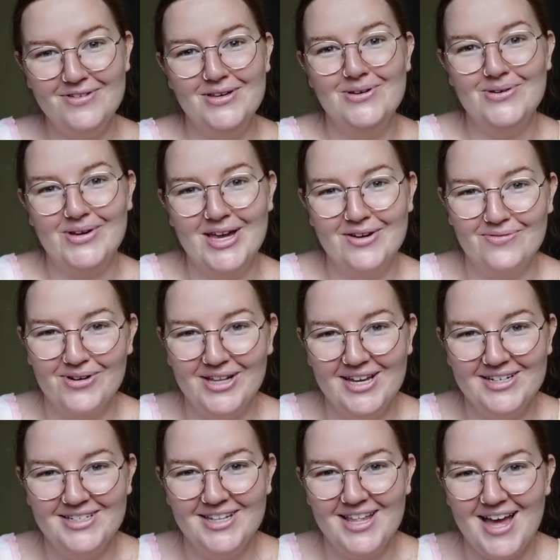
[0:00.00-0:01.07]
you can
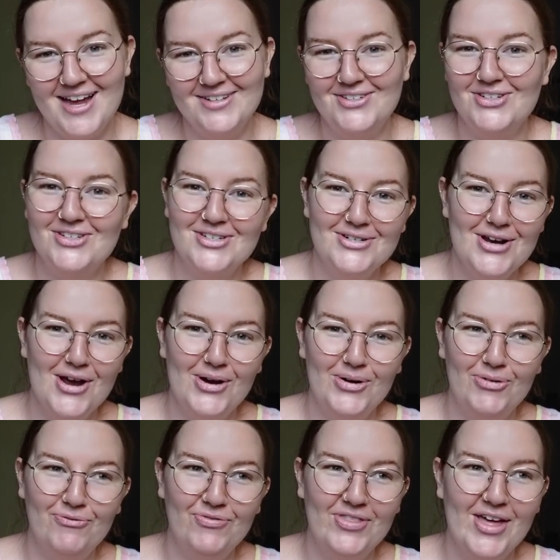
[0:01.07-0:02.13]
relate to that, just
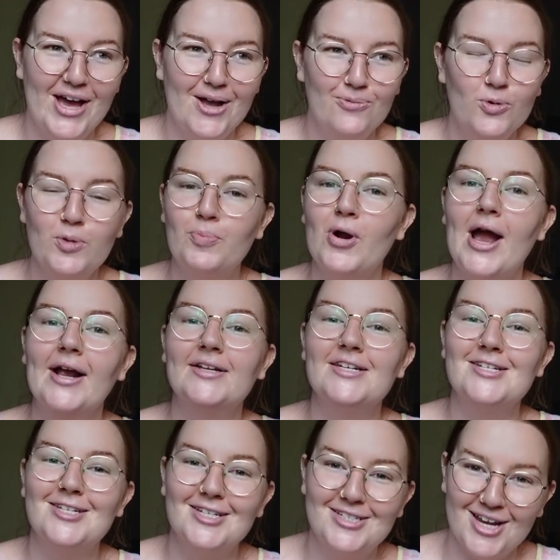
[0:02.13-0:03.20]
know that with
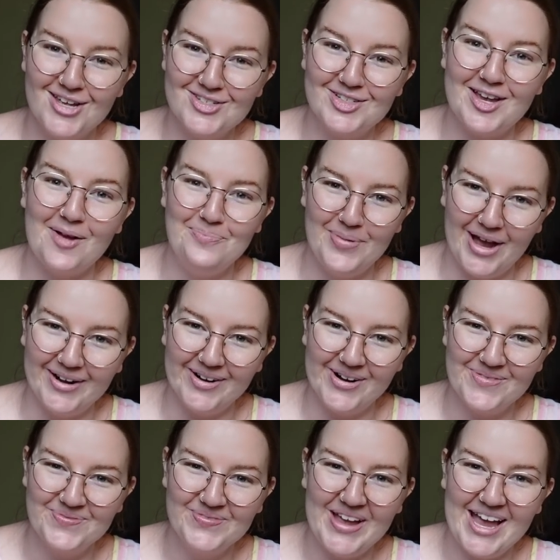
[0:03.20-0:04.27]
practice, it does get better
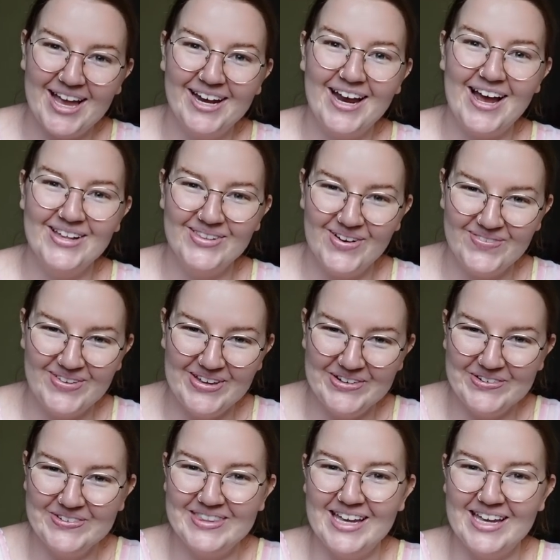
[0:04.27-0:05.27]
and I love you.